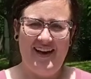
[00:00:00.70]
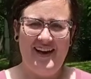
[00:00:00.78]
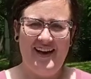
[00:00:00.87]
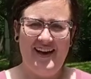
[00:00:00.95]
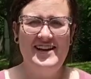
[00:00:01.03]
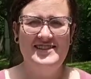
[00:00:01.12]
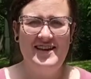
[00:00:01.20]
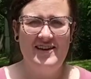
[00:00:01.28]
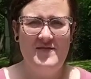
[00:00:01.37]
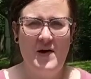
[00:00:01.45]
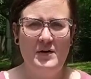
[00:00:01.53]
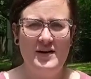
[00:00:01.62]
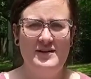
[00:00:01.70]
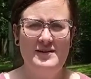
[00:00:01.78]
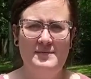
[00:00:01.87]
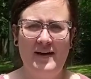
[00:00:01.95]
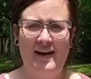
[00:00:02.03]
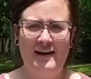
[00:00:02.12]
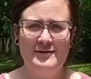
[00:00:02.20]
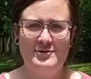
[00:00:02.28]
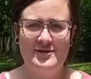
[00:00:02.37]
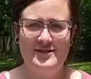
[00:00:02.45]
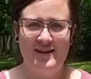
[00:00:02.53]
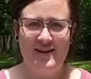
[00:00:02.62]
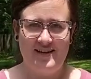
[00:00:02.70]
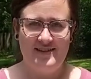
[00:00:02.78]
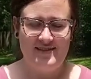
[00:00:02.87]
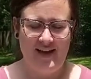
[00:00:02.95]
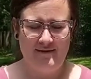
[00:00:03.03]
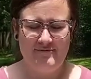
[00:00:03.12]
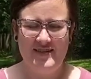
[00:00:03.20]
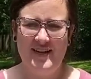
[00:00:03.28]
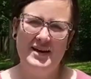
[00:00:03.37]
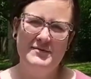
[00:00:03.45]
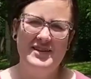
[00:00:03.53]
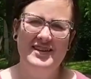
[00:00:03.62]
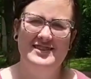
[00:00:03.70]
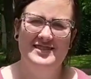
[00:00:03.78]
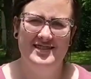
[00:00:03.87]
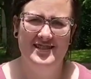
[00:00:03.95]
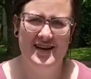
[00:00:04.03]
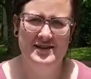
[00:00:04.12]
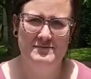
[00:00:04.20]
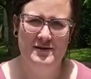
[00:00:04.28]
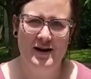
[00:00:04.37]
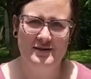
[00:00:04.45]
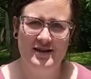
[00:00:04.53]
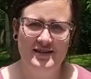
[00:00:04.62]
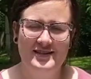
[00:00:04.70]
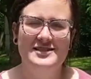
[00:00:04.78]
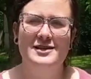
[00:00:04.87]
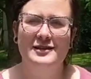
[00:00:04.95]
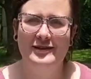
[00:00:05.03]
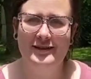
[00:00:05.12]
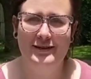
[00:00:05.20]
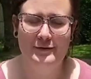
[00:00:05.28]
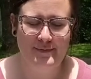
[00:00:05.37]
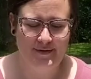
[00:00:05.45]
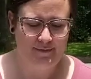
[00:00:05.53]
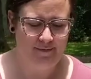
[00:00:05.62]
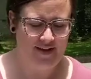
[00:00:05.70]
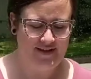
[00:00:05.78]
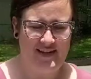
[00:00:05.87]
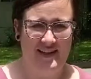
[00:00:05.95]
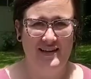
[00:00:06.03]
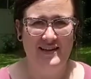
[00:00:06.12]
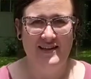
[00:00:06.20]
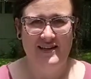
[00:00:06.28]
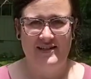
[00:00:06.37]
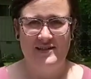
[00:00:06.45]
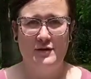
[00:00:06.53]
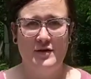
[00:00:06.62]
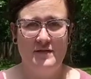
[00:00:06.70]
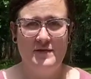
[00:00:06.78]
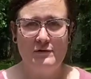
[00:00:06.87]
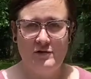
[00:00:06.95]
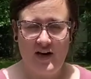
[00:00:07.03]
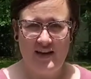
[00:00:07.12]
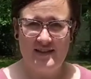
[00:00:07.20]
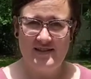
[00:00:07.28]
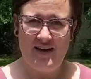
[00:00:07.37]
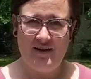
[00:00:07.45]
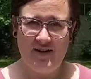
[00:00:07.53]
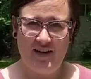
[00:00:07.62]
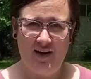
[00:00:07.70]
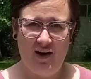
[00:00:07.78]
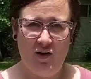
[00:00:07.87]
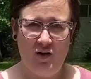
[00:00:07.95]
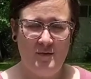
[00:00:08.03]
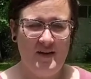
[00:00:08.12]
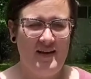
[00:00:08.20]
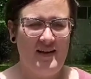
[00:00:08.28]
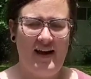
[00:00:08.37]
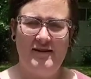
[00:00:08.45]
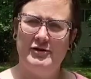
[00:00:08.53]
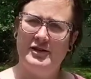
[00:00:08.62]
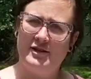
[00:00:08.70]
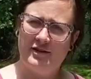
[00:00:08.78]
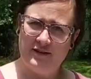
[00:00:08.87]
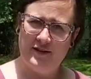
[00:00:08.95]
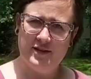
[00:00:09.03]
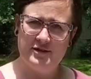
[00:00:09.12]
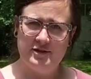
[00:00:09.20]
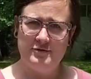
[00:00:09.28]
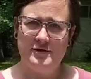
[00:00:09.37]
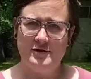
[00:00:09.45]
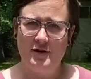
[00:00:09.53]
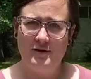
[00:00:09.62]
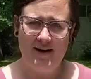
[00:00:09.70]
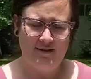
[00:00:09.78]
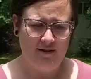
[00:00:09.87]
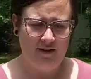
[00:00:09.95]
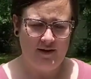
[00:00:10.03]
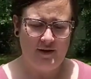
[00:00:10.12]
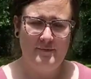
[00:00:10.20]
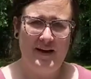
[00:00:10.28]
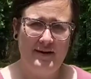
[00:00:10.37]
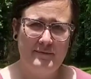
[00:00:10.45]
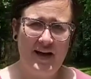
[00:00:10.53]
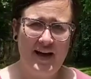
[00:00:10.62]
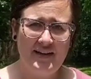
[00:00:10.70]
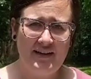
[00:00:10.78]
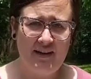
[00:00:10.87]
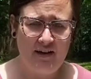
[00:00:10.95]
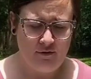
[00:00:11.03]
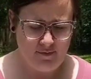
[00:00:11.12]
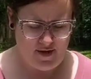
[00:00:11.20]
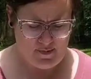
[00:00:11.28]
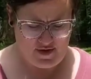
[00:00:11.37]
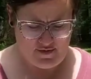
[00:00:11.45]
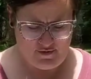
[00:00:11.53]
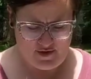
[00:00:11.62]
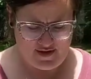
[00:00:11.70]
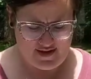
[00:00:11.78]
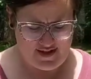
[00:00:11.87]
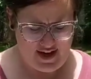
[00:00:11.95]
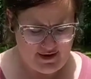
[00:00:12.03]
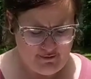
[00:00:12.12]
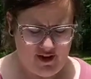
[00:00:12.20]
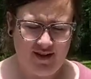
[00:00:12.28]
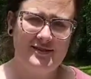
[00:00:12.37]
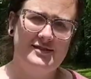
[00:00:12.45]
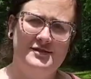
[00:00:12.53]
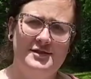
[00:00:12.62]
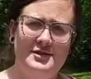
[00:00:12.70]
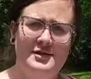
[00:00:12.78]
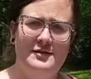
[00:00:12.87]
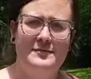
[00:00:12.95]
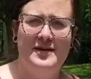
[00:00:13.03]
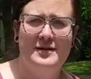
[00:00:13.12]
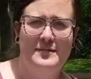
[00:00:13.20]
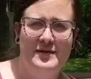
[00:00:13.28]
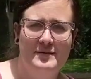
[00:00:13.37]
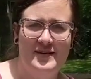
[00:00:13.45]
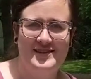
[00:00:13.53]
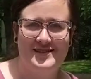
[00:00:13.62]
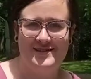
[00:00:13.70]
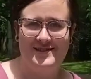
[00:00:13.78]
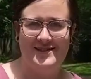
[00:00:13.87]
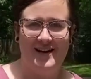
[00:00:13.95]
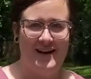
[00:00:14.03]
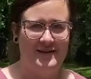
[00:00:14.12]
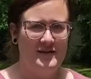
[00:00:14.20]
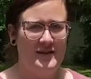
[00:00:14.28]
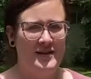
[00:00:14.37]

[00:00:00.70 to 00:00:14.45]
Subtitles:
guys, I'm out here in my outdoor science lab today because today's project is a little bit messy. So if you try this out at home, I would encourage you to go out on your back patio or maybe a front sidewalk so that you don't make a big mess inside.